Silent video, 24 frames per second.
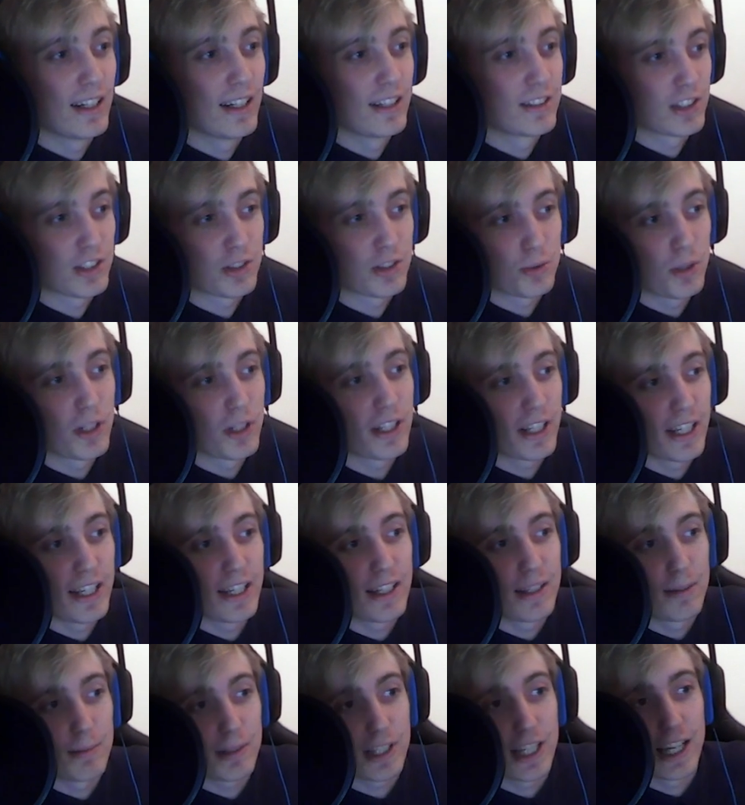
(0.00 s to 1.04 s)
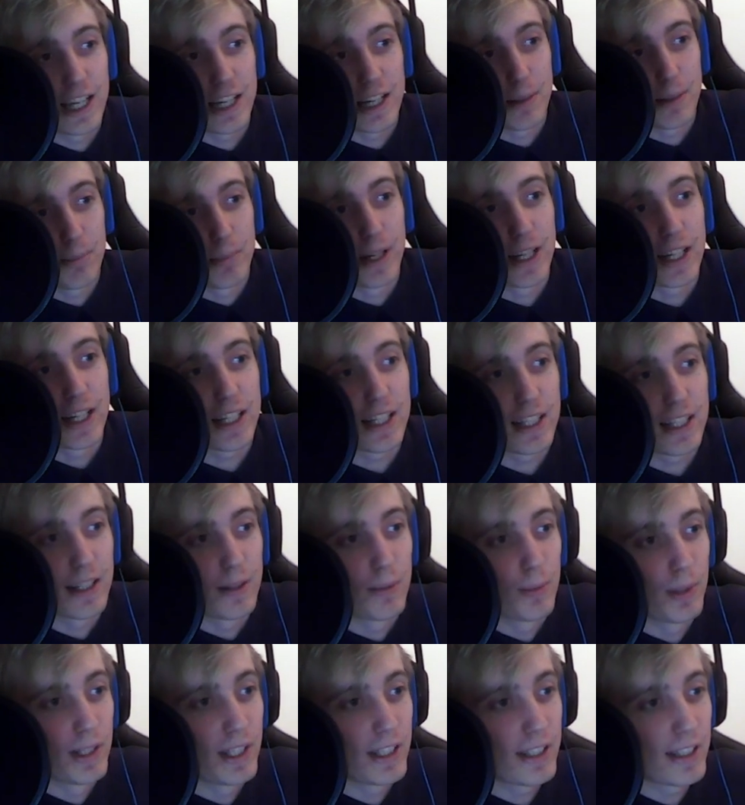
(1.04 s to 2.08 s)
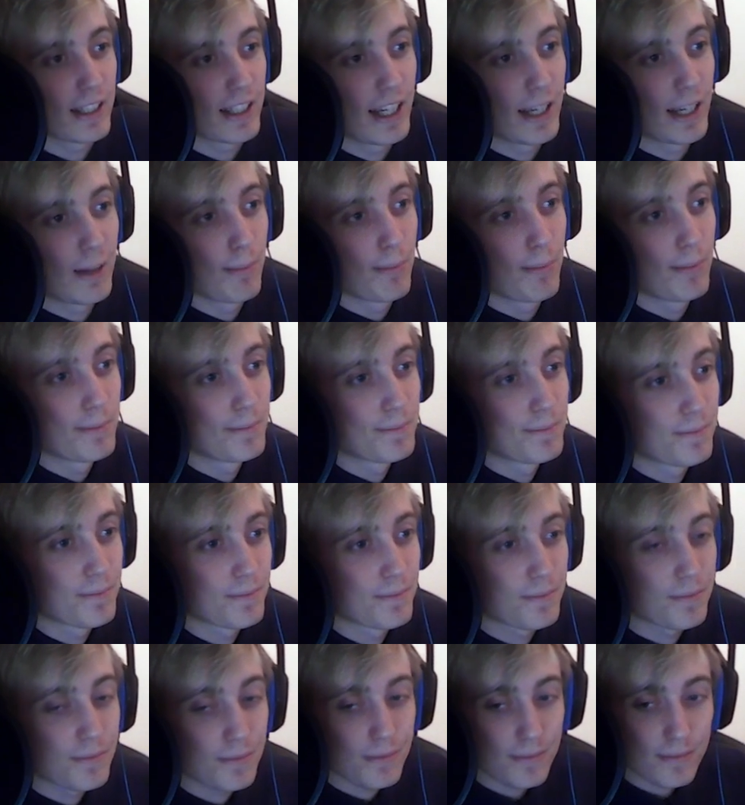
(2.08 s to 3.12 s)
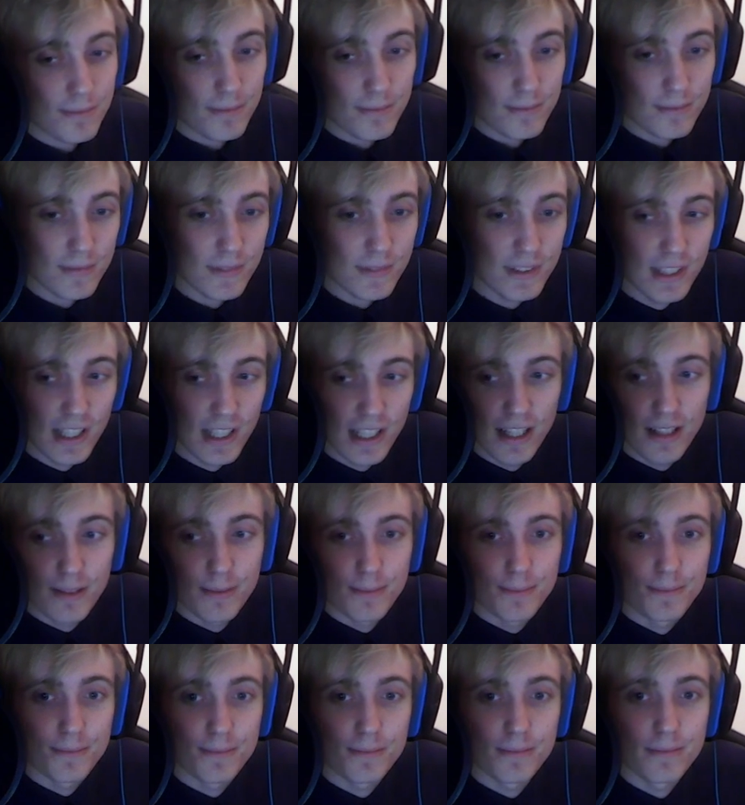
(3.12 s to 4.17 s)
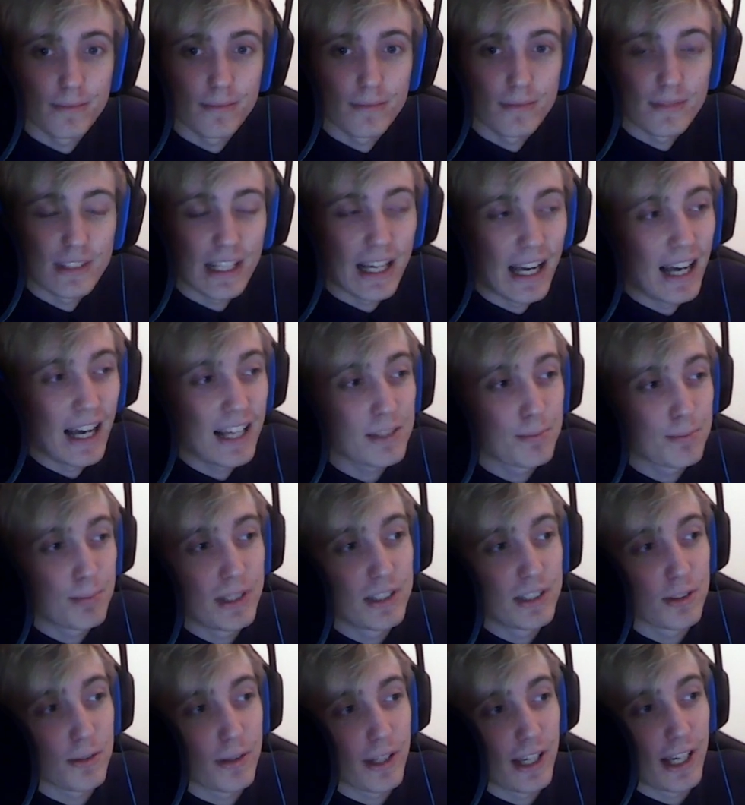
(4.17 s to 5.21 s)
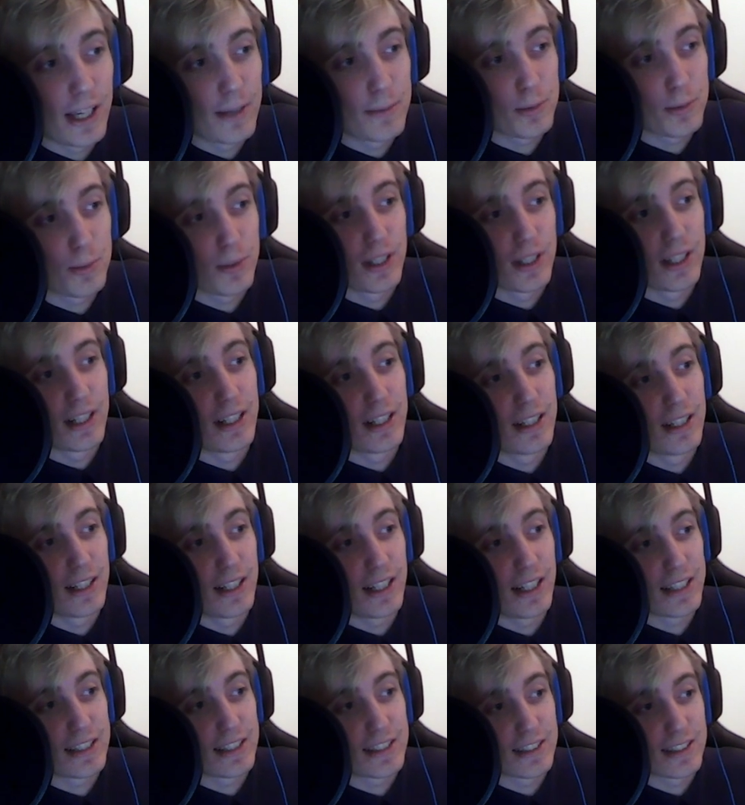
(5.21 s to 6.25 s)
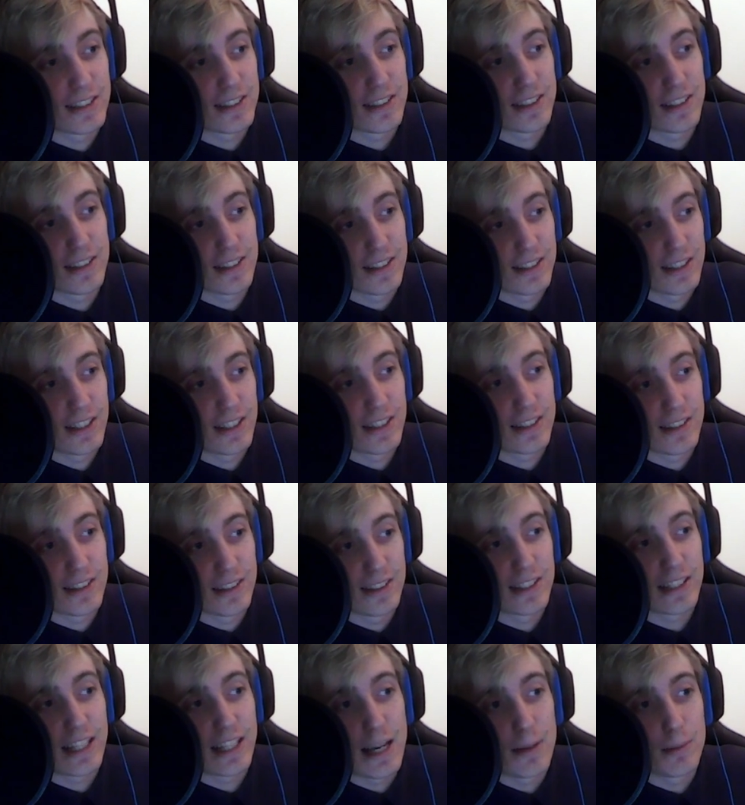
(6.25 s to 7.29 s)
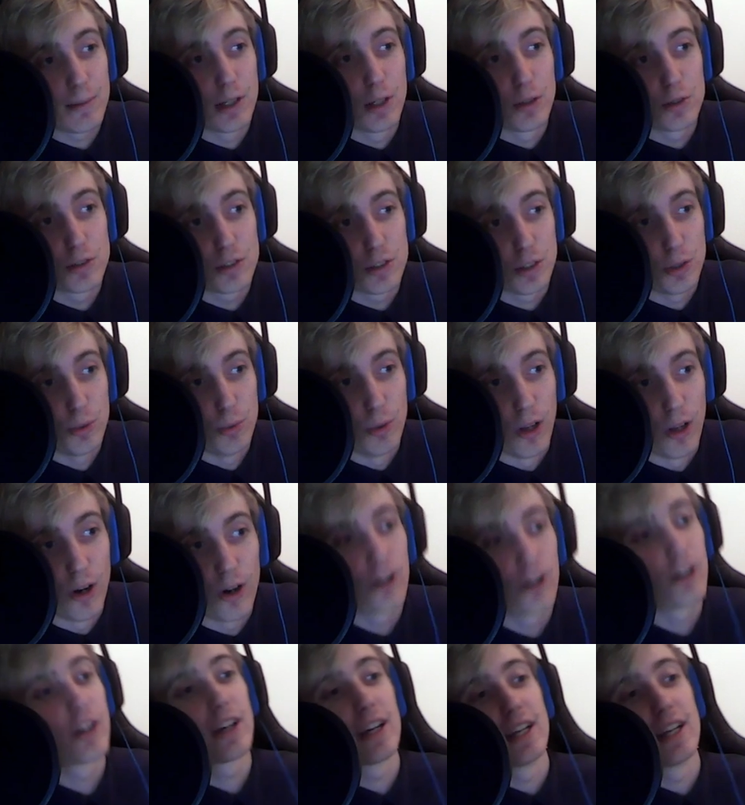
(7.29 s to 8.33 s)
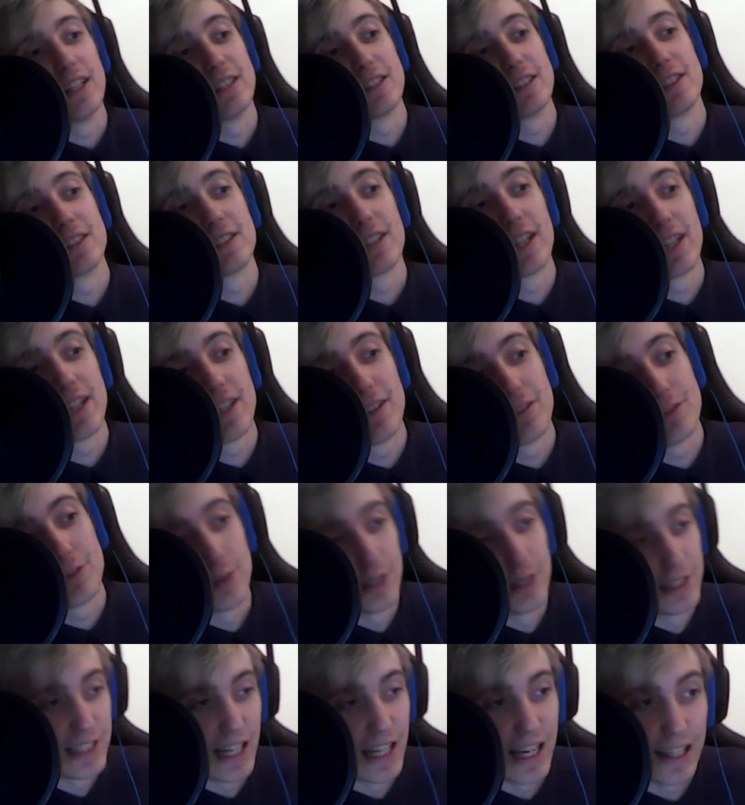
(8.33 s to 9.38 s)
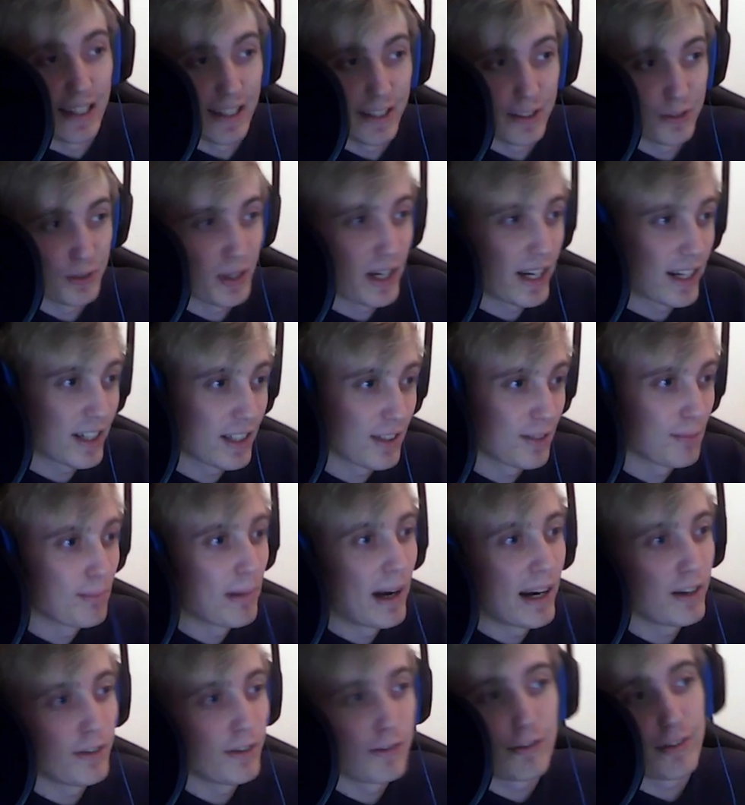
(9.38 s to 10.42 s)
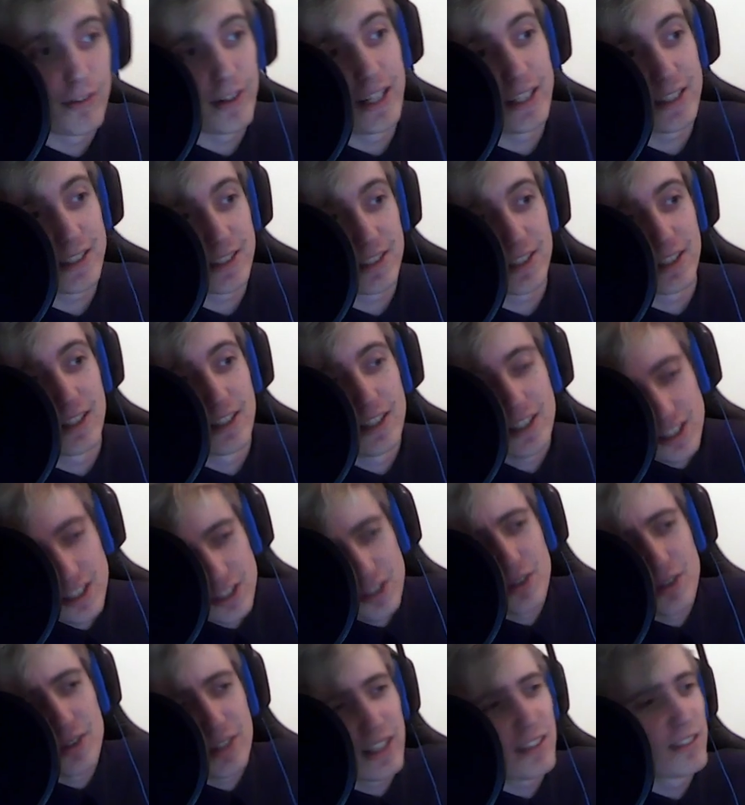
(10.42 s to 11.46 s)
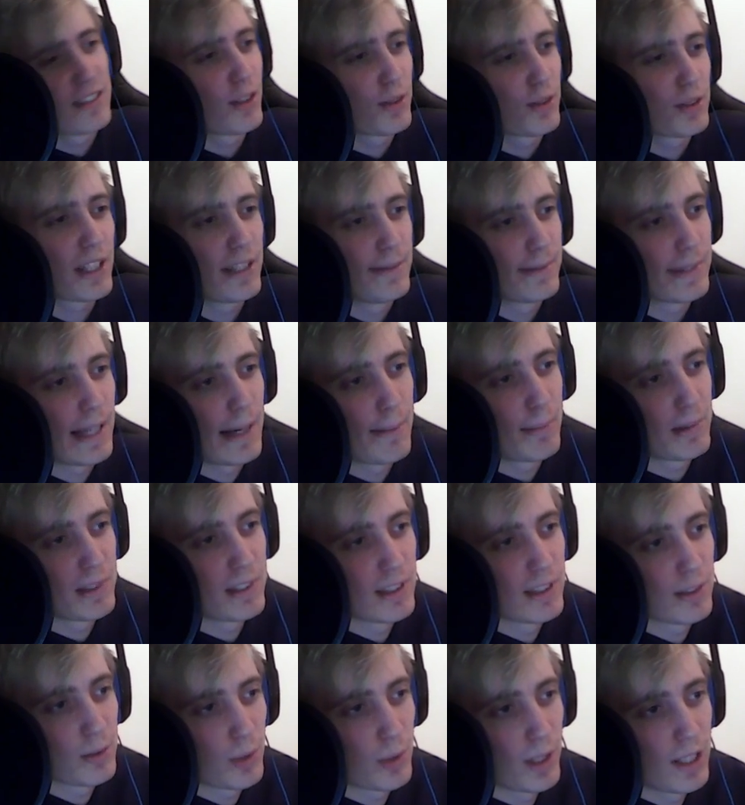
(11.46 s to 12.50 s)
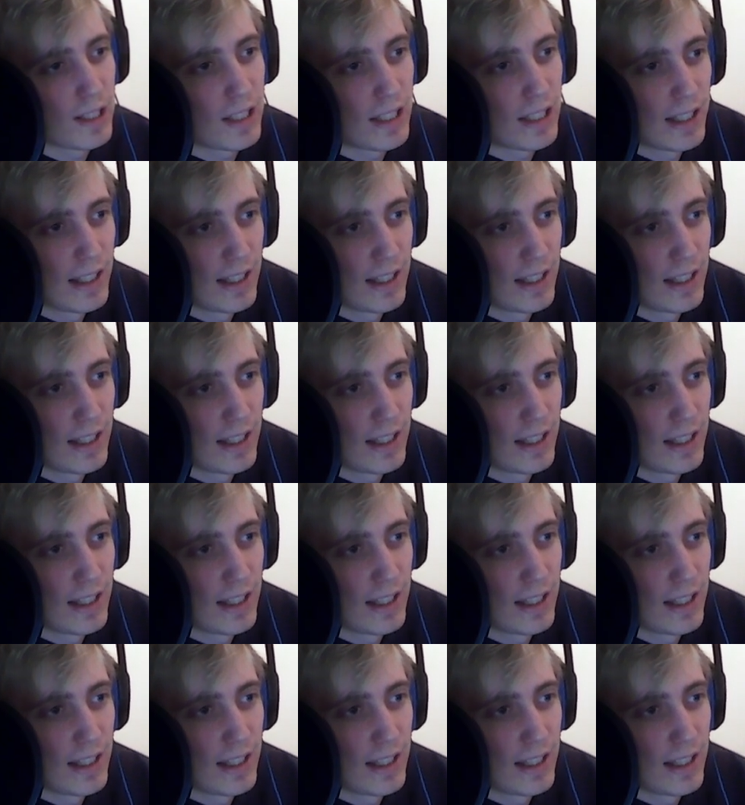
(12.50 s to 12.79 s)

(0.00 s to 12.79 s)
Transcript: Just running in, getting a pick and winning the game. And it has been some games where the game goes too long and it's decided for this Elder Dragon Baron fight. You know, those games happen as well.